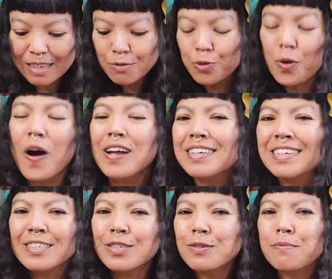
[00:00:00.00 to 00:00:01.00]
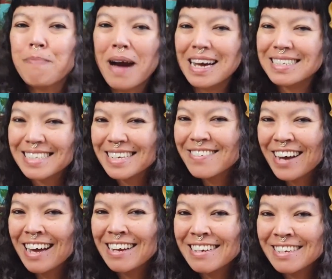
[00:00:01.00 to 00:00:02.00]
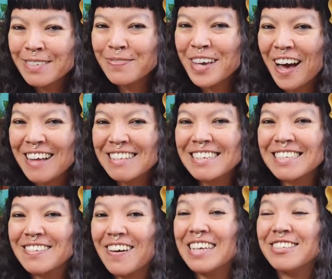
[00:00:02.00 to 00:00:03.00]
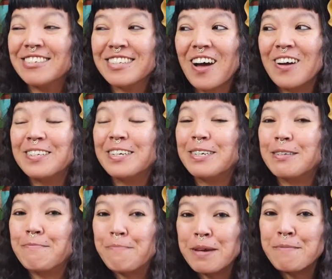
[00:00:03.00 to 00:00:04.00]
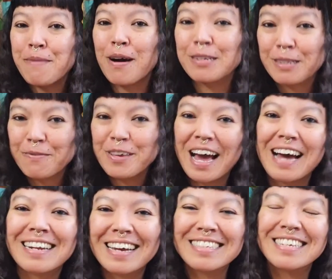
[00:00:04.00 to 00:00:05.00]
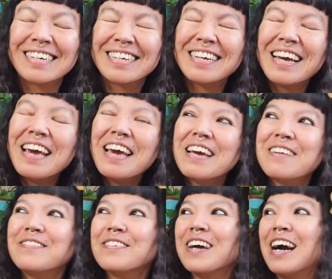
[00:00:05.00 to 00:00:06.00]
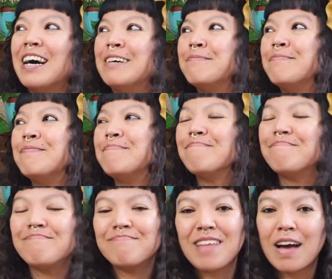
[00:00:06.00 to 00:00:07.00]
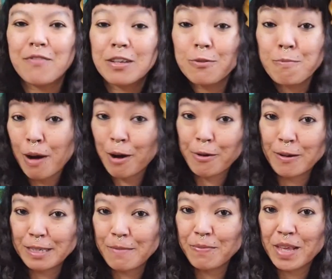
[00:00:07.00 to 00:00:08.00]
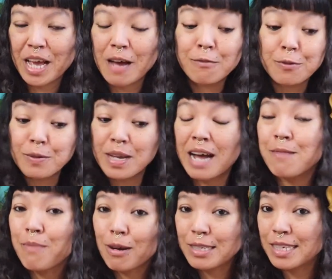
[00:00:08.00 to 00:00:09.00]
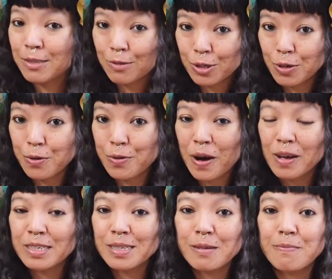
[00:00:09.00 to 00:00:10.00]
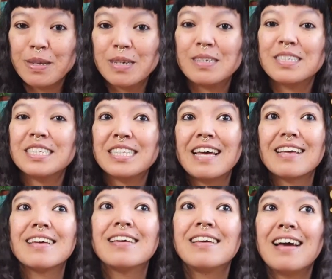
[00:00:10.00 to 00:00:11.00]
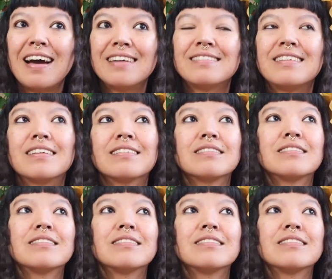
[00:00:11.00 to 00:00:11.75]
drawn into pastel color, to be honest. So I just ordered the big box of yarn. I think it will come after tomorrow or something. I will do the unboxing to show you also, because it's like, I think